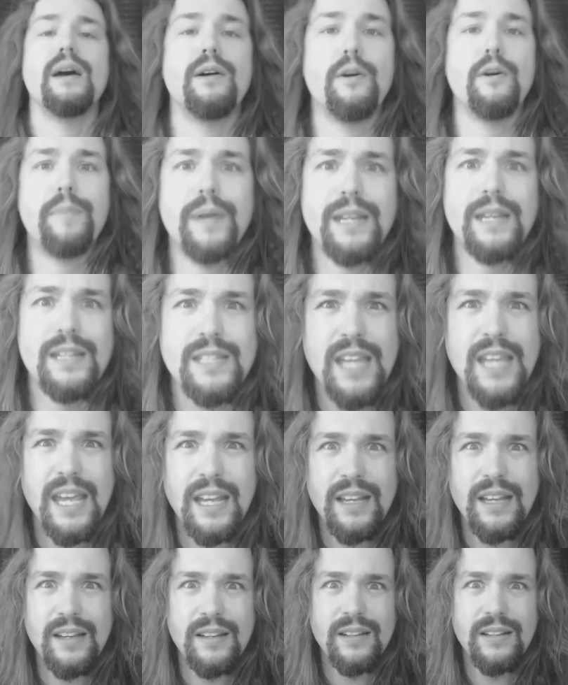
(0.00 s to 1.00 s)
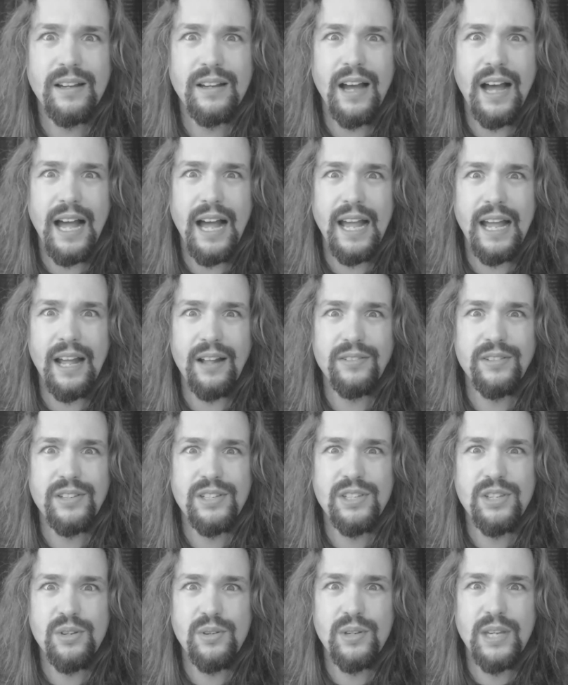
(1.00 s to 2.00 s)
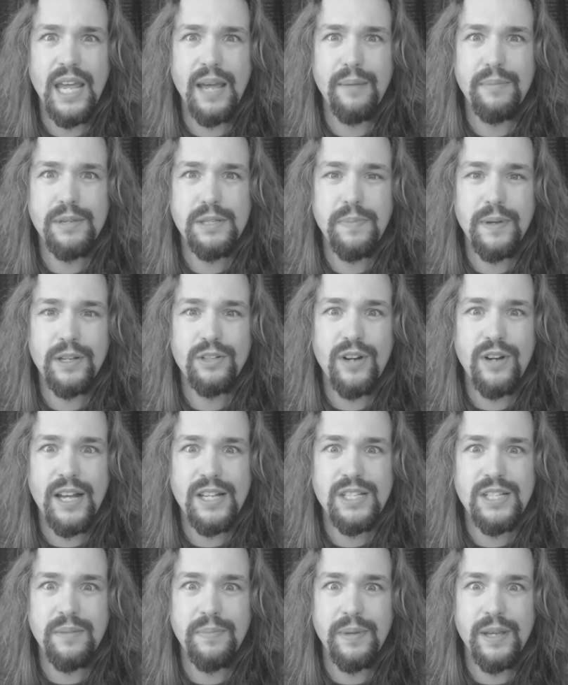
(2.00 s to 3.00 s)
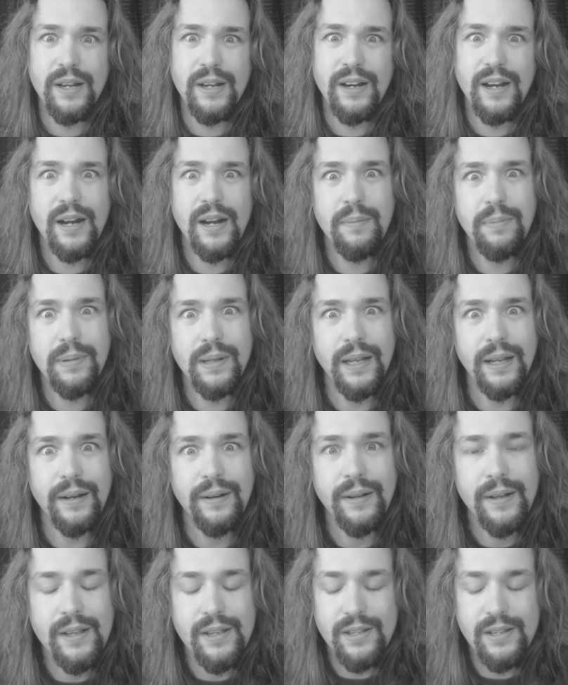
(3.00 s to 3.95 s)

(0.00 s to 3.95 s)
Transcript: hoping to take high altitude gamma spectroscopy on an airplane.